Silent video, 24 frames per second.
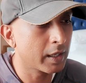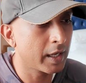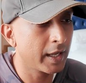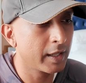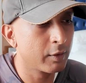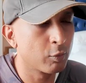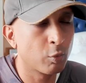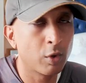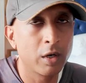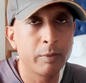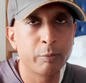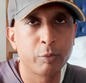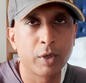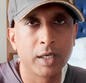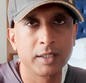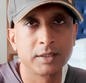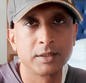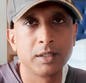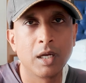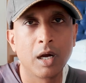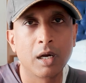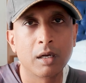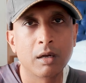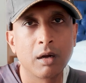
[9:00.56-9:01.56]
and
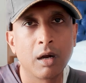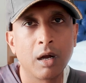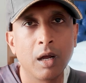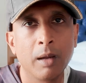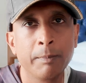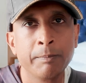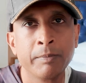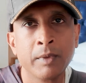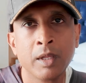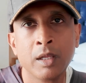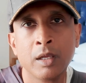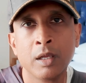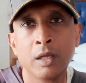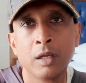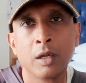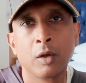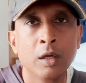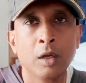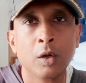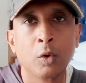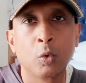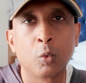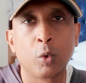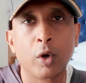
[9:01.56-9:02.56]
WordPress.com.
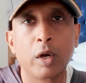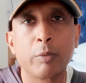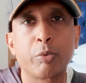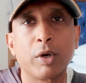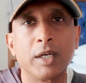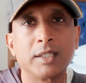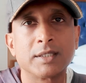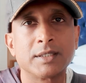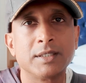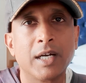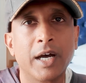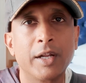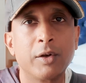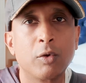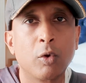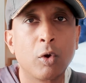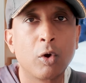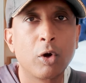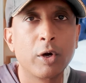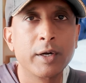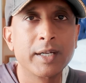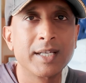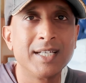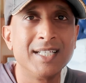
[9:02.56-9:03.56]

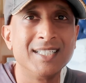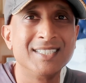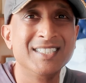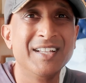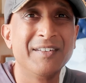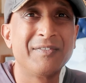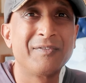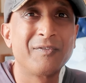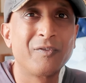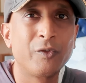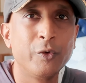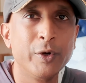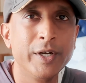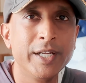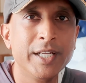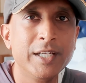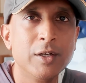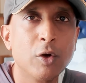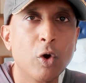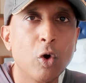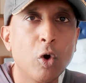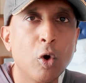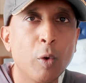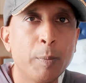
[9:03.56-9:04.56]
WordPress.org is the
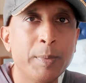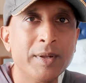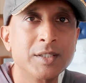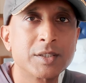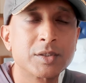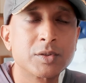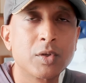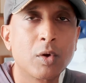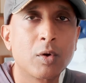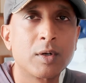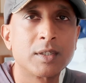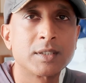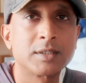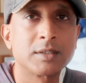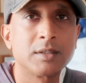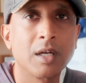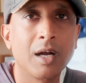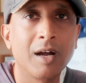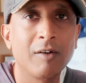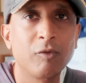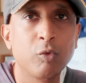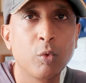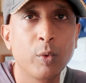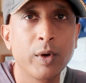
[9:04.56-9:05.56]
free open source
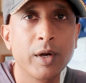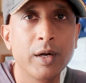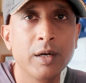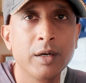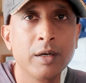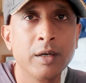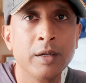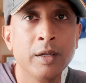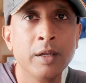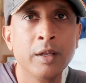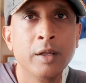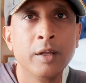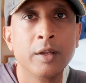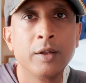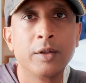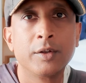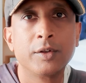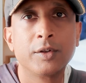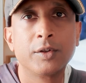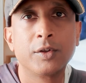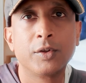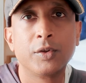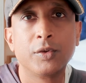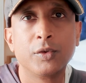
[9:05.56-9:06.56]
software
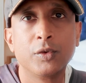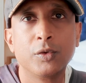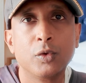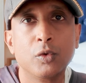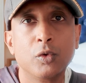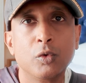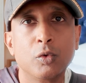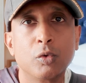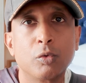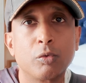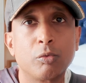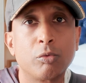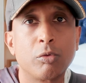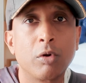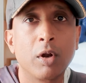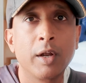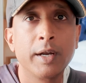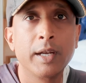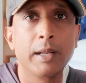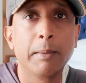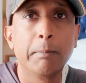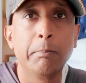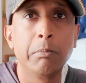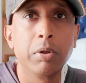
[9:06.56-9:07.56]
to
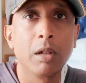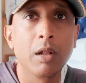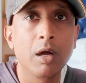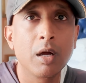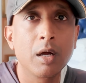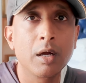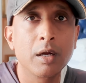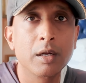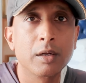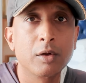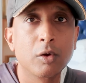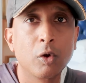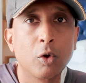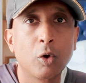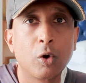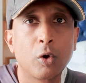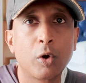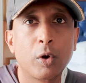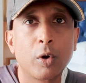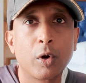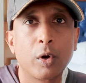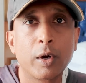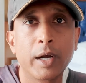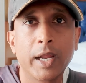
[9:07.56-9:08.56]
run a blog
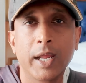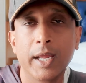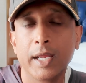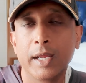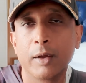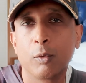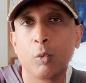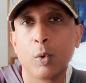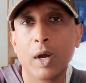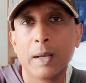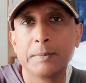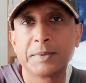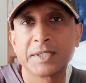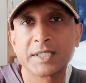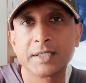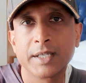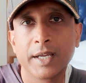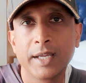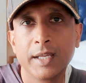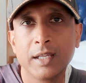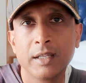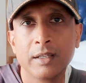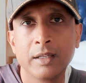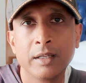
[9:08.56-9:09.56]
or a
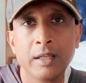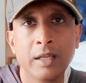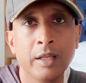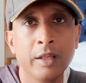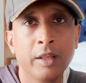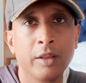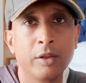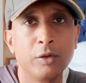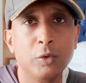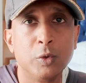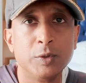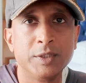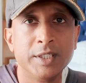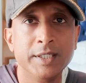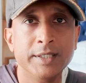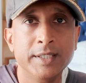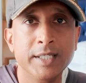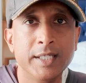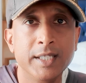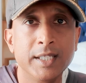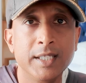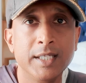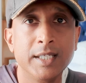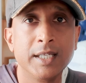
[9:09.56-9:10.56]
website using
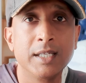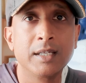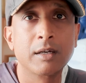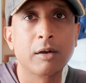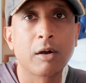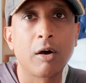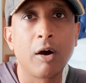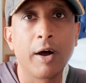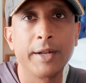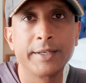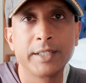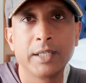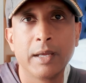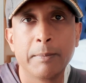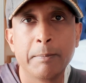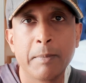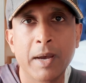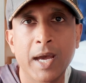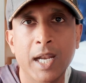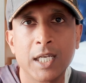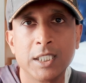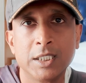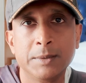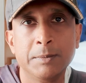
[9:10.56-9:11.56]
the content
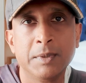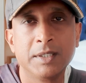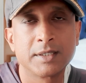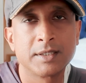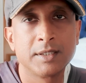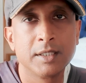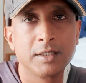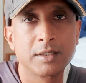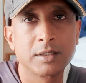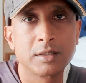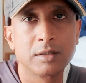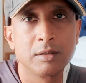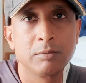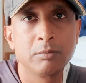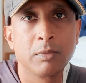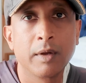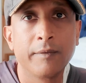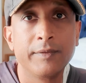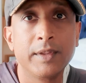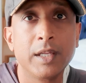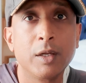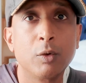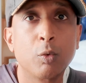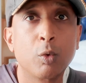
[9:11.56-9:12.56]
management system
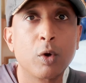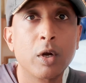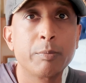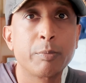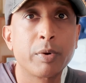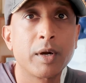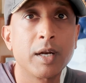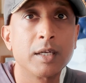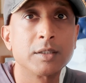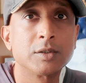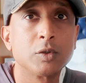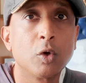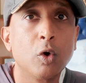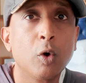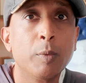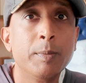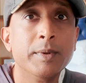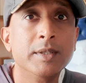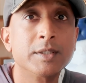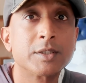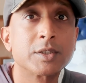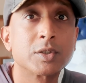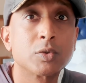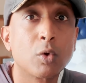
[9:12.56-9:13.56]
of the WordPress
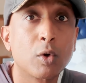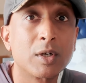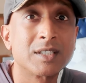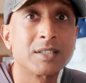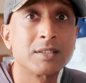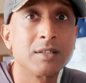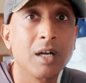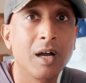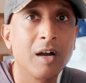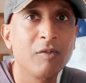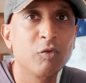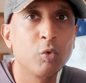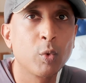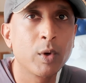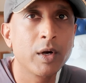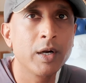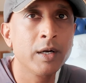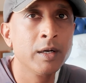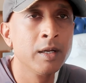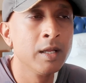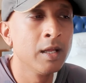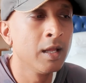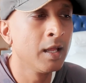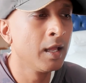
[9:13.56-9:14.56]
open source
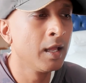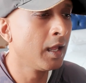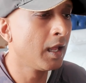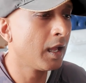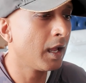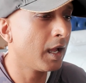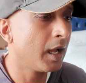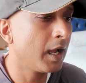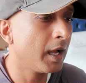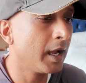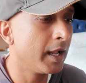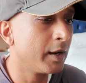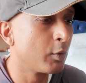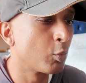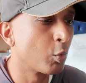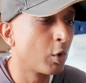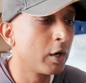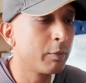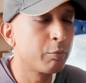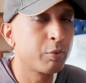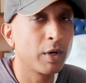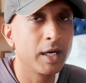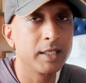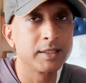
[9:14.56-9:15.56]
software. And
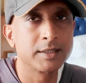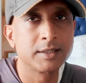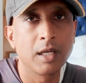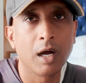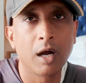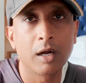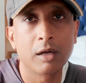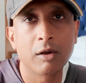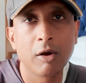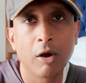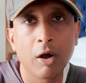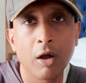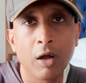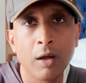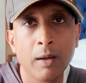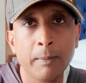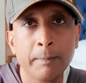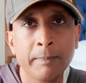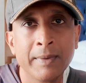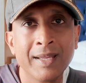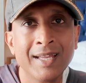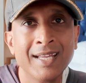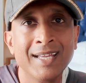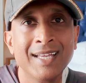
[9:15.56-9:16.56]

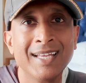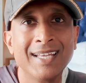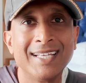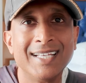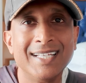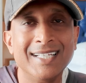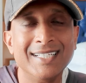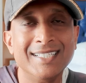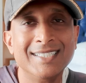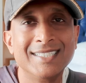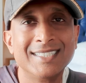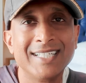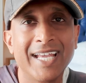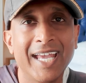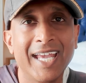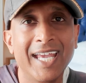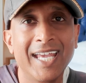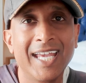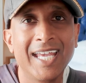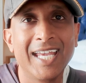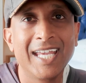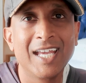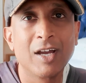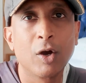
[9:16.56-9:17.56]
WordPress.com is
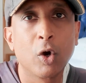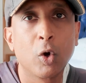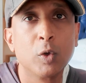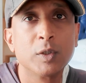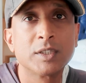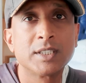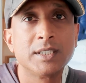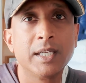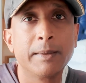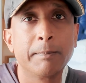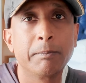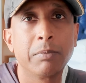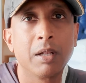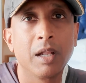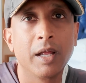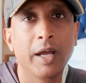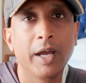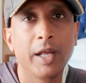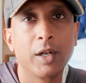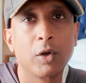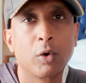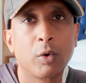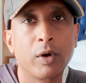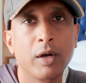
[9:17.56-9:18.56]
a hosting
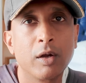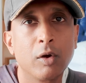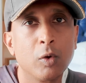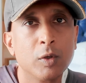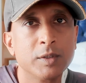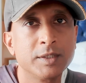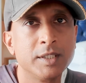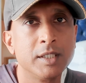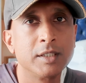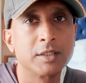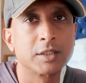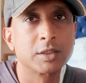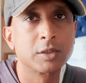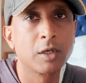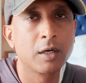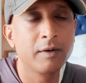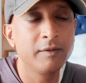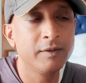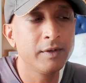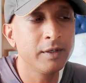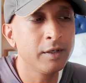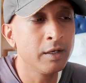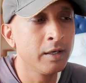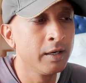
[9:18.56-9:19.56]
plan or a hosting
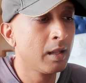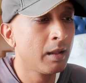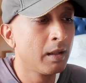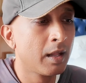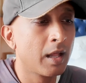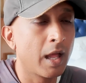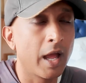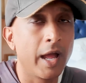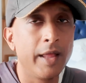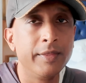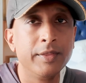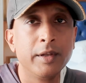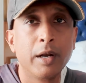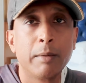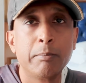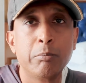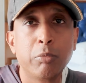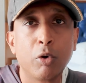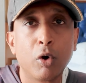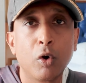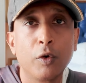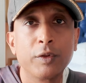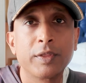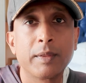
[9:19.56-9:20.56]
server, and they're
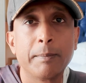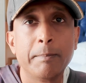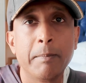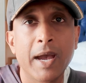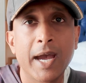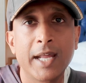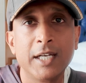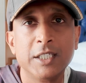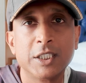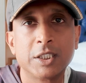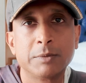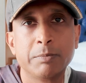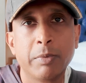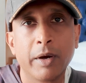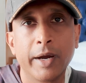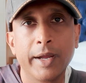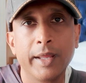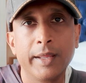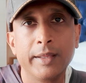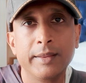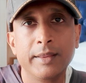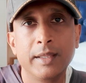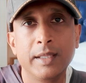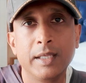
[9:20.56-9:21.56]
both managed
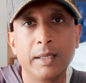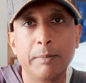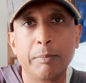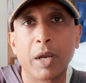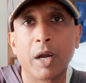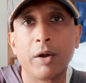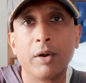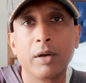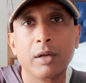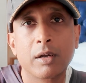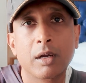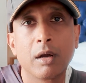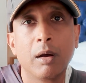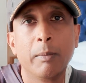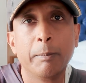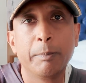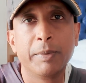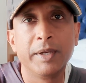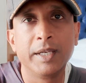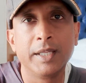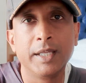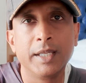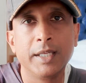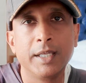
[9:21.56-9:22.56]
by the parent
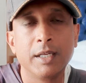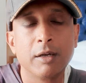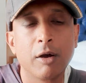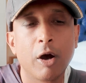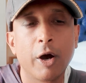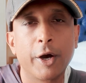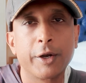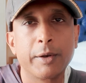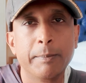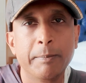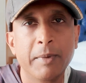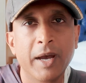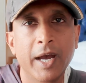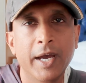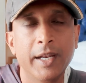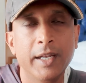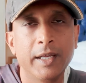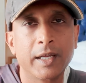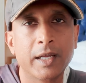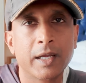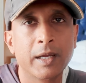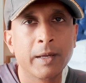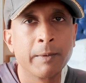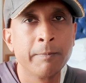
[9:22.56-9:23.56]
company
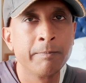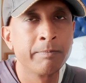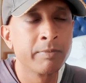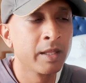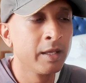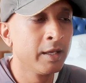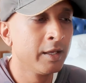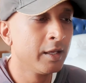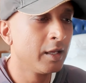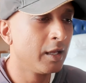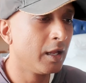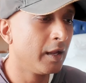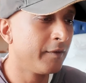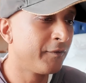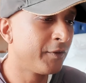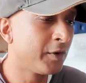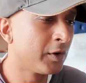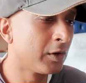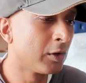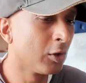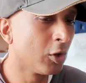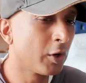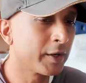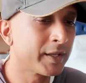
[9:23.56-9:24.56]
Automatic. If
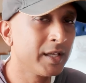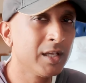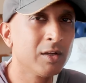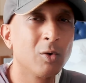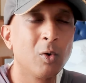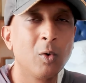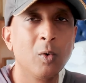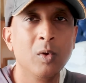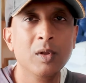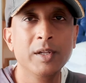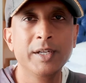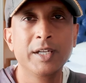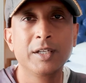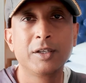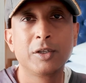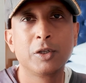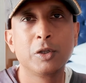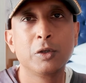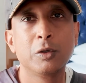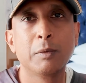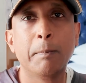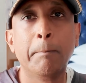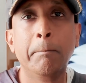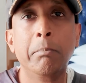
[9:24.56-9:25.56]
you're looking only
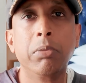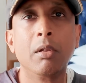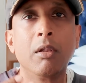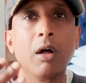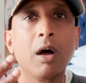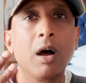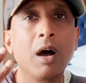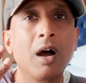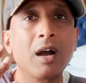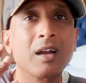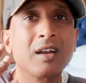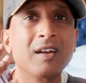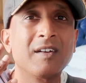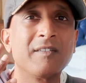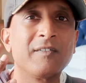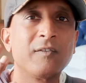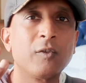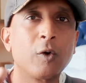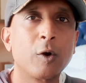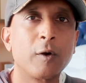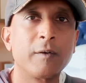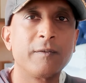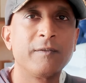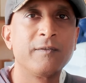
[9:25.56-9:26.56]
to blog
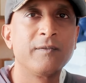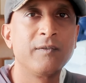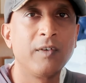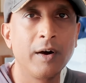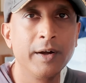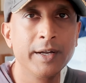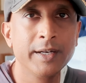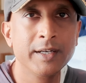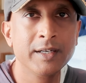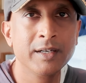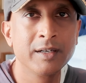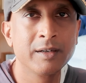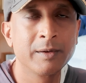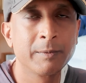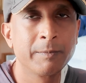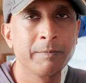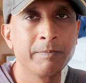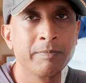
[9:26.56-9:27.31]
for fun